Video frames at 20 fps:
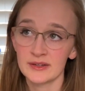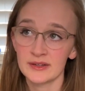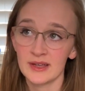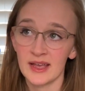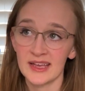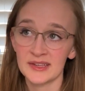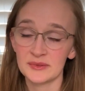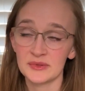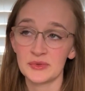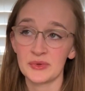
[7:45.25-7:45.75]

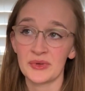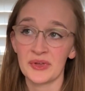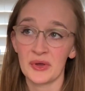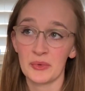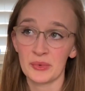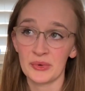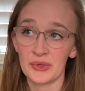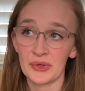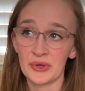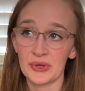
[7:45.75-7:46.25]
has been doing
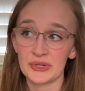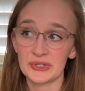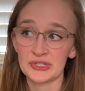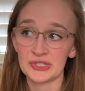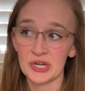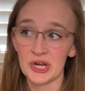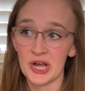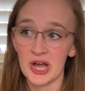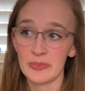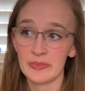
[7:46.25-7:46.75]
a really good
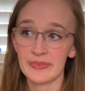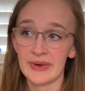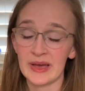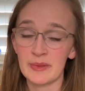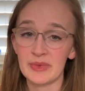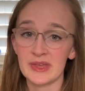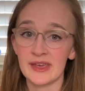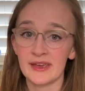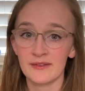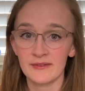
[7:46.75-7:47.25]
job
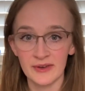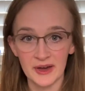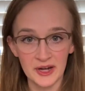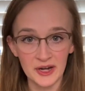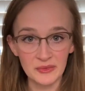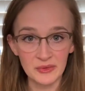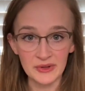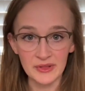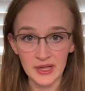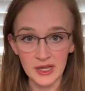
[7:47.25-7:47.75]
by being
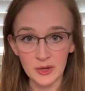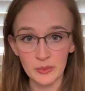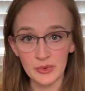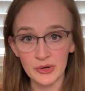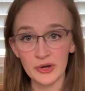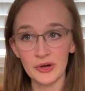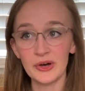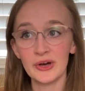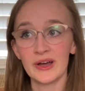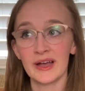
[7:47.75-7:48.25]
fun and
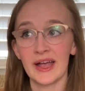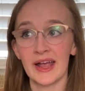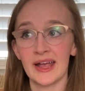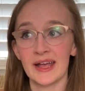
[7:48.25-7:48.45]
relatable,